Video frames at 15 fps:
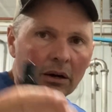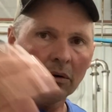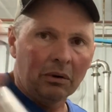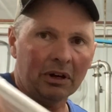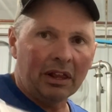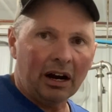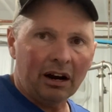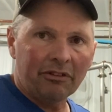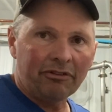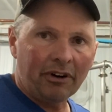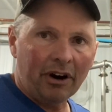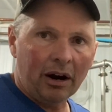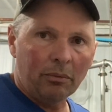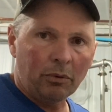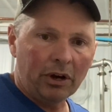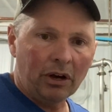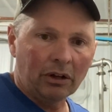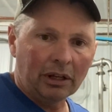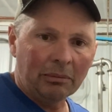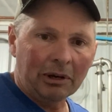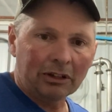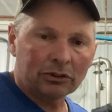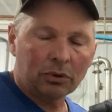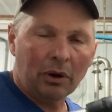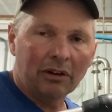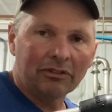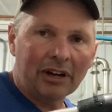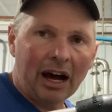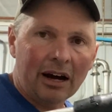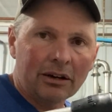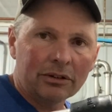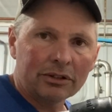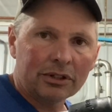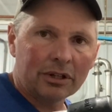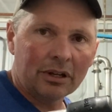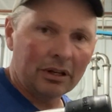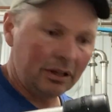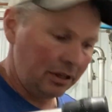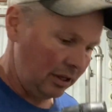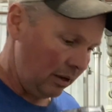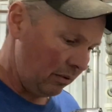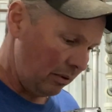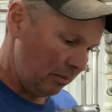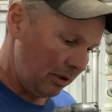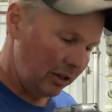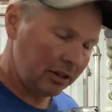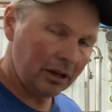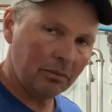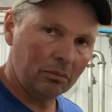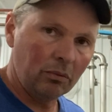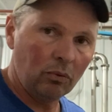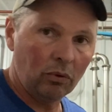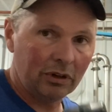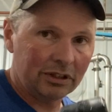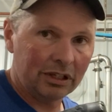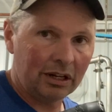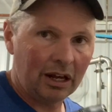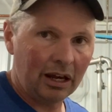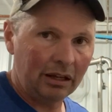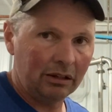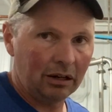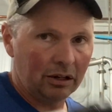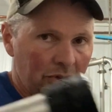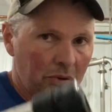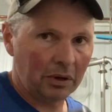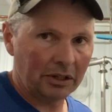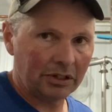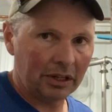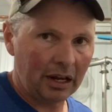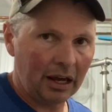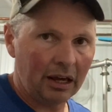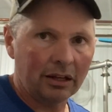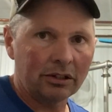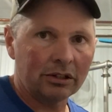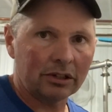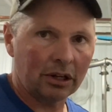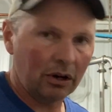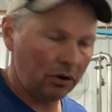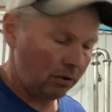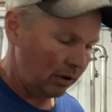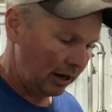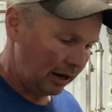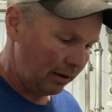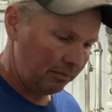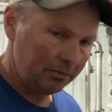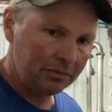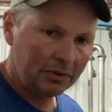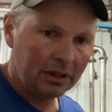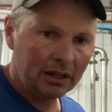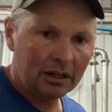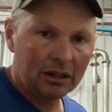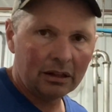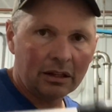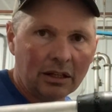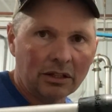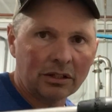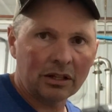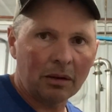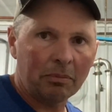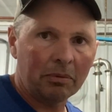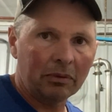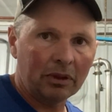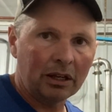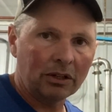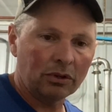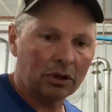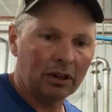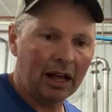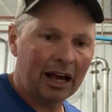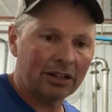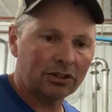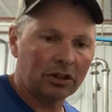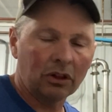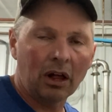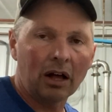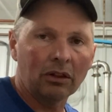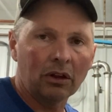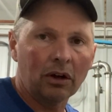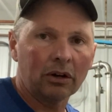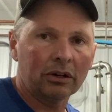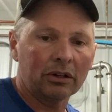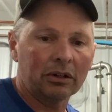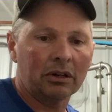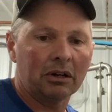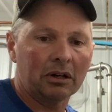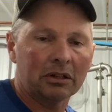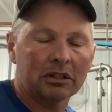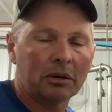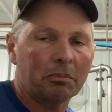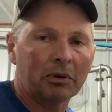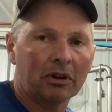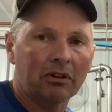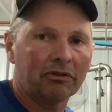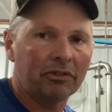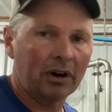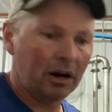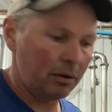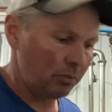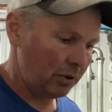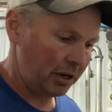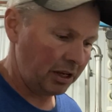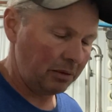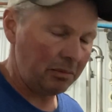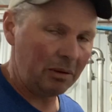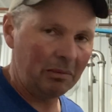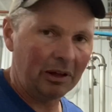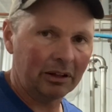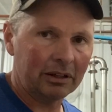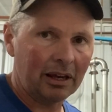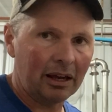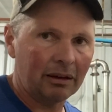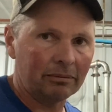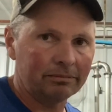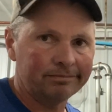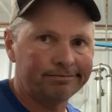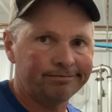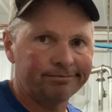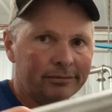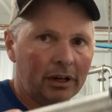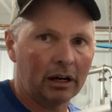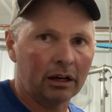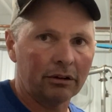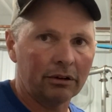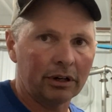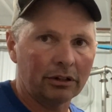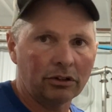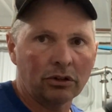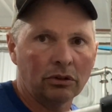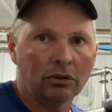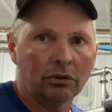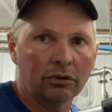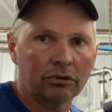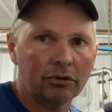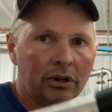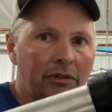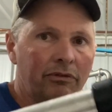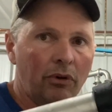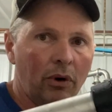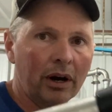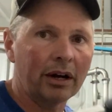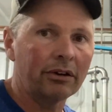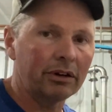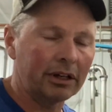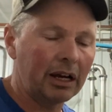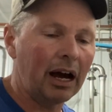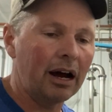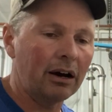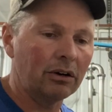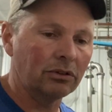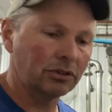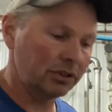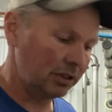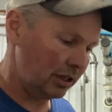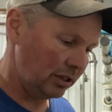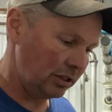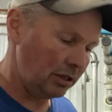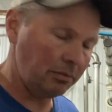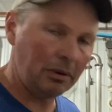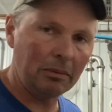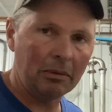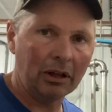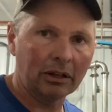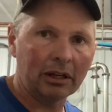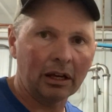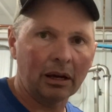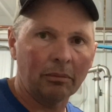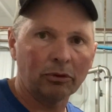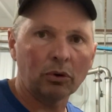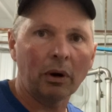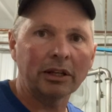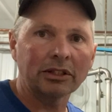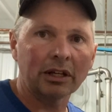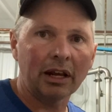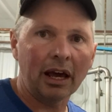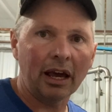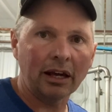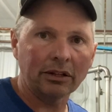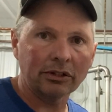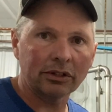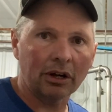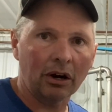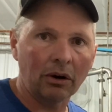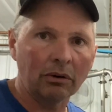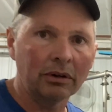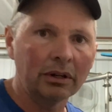with our farm, we only milk 12 cows, and we milk them once a day, not twice a day. So these will last a lot longer than a typical farm where you'd be milking 100, 200, 300, 400 cows, and you'd be milking them twice a day. So